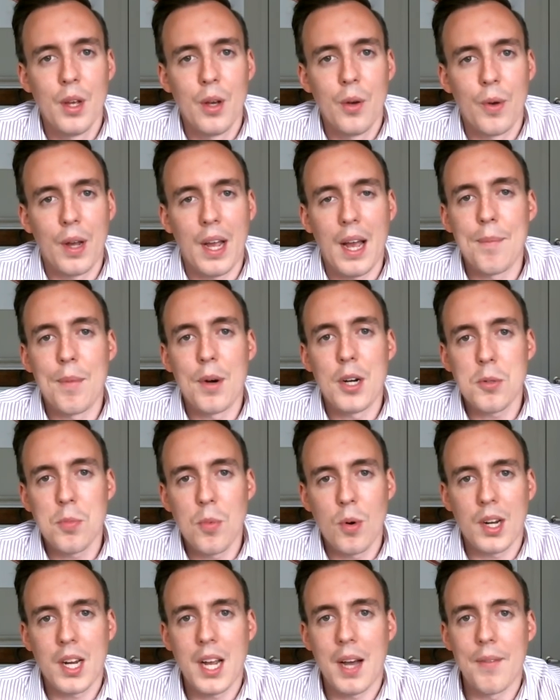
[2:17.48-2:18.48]
We got much
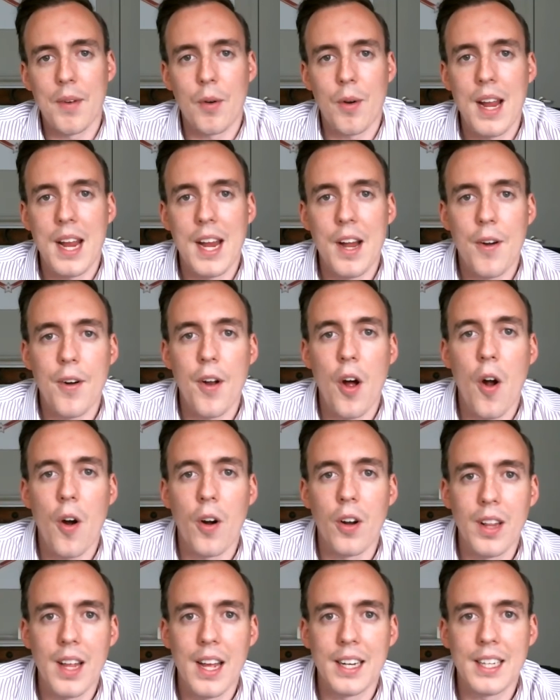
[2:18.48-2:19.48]
more coming right here on
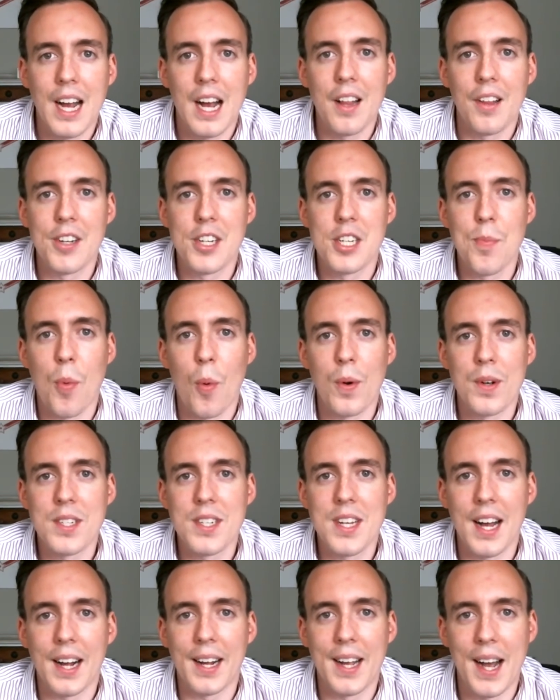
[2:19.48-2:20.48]

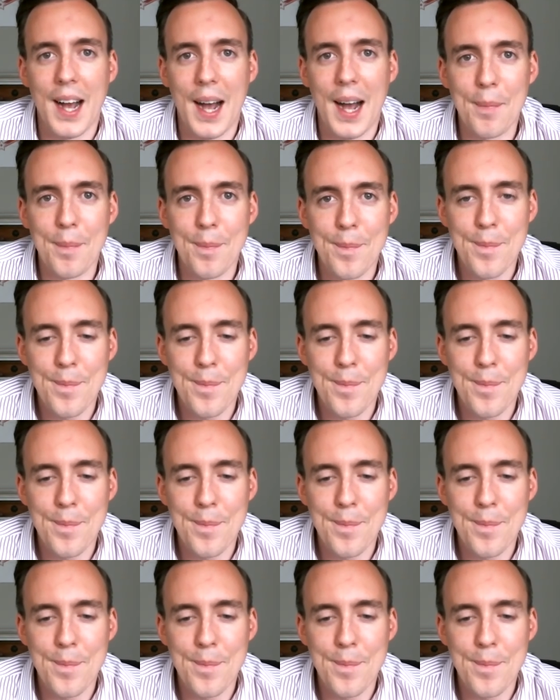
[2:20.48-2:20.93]
HeartlandCollegeSports.com.